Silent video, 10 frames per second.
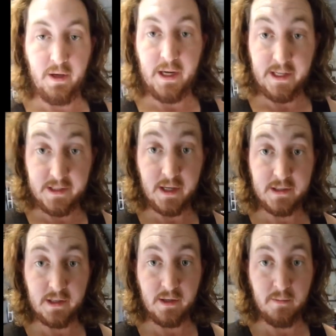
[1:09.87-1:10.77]
and it takes
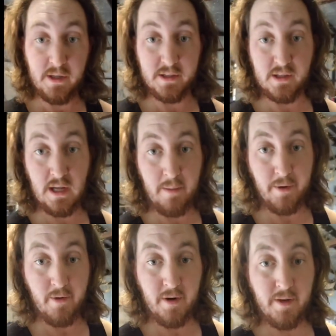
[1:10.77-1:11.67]
a little bit of slapping
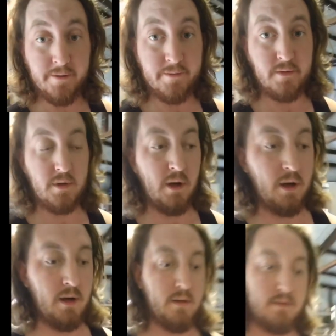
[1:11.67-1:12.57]
around.
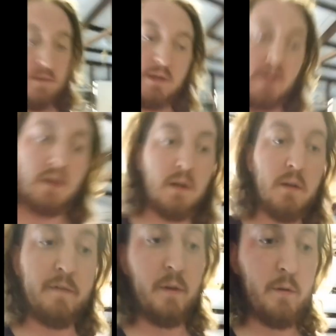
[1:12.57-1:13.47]

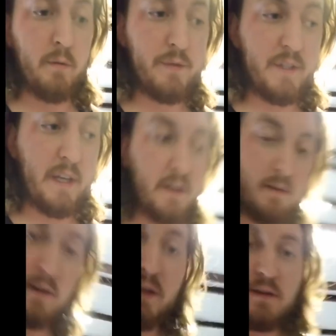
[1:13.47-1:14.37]
If you see
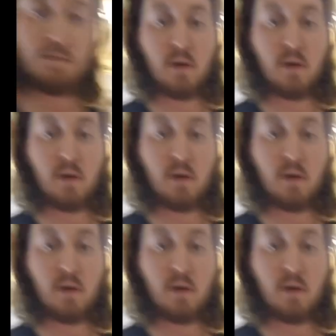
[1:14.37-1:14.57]
anything in the